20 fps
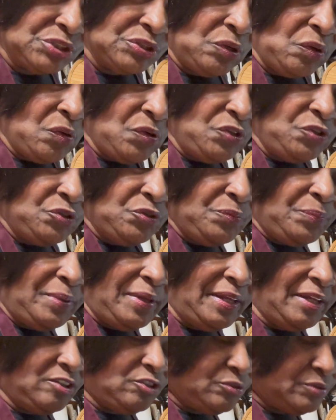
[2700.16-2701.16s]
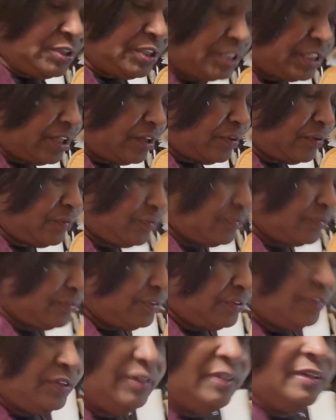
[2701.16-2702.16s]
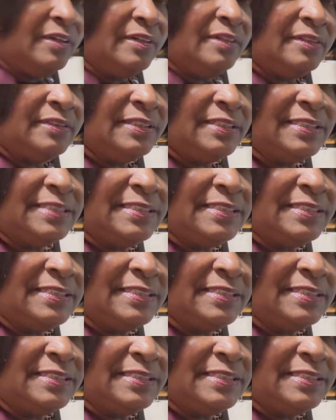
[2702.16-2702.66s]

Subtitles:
on your pantry shelf. This